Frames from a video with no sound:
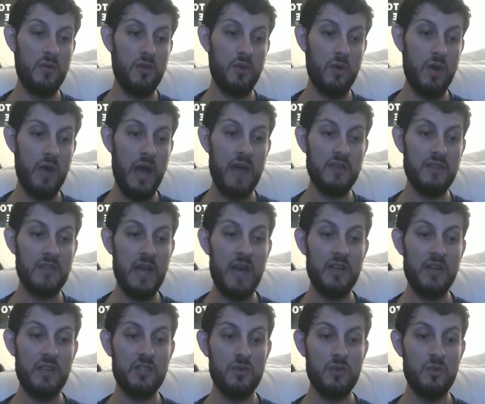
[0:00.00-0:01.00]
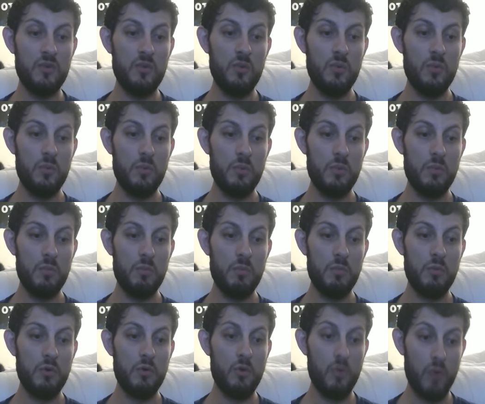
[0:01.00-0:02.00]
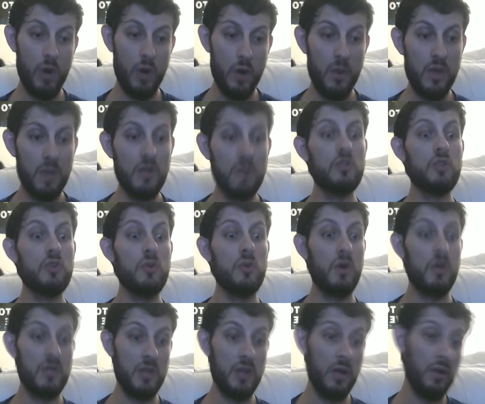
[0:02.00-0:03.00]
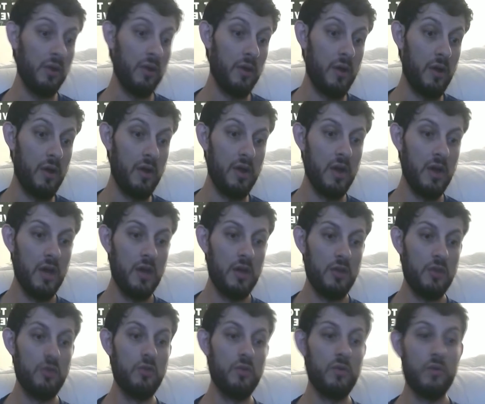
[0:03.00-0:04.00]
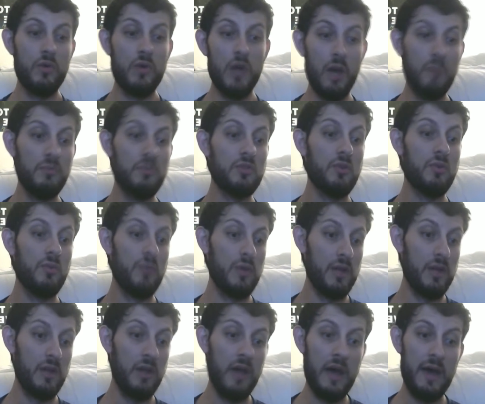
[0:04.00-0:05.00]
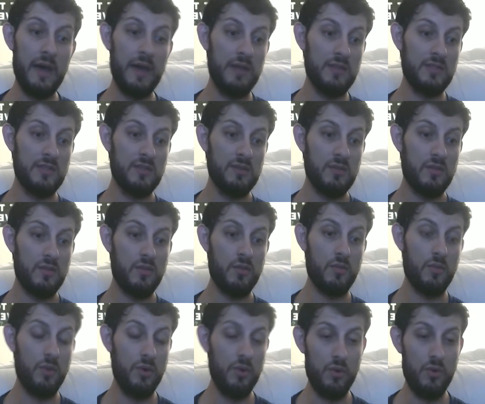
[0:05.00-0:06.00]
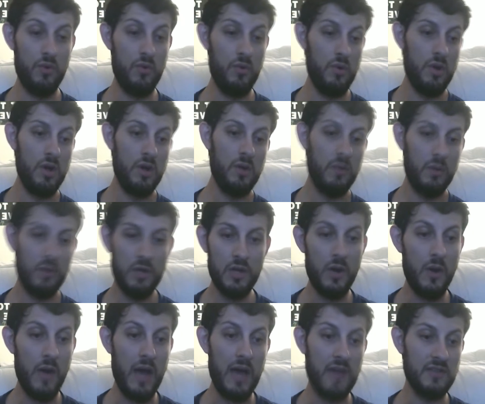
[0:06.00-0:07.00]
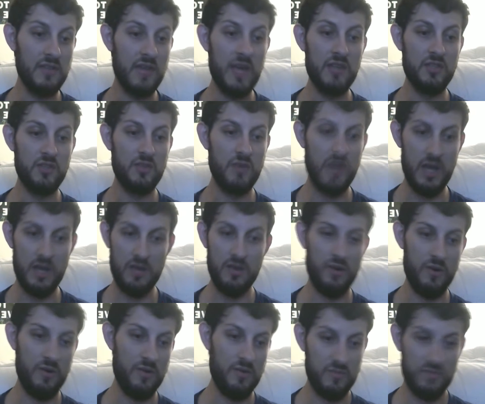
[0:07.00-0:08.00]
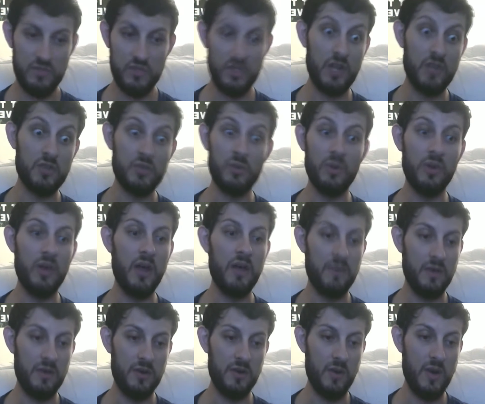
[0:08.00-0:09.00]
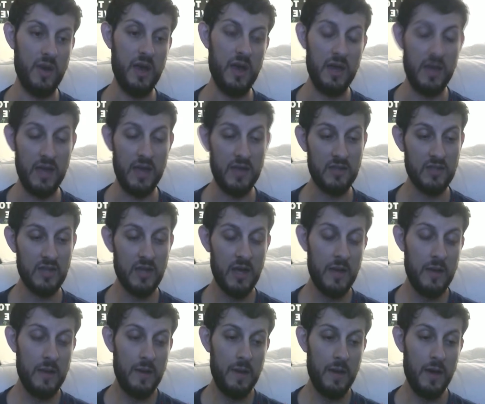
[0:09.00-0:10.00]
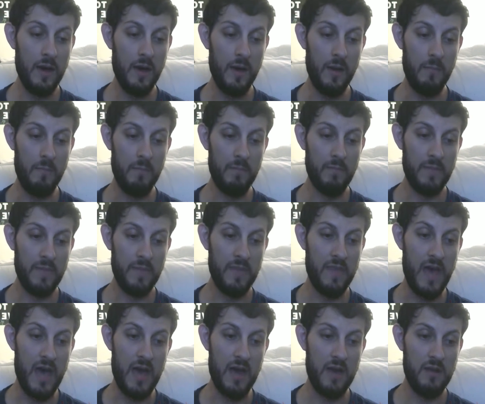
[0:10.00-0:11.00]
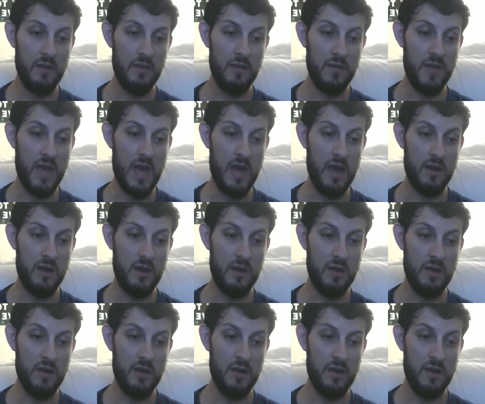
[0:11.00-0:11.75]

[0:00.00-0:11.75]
you're as you grow into adulthood, you come to realize through, you know, as you get your sexual life underway, I guess, that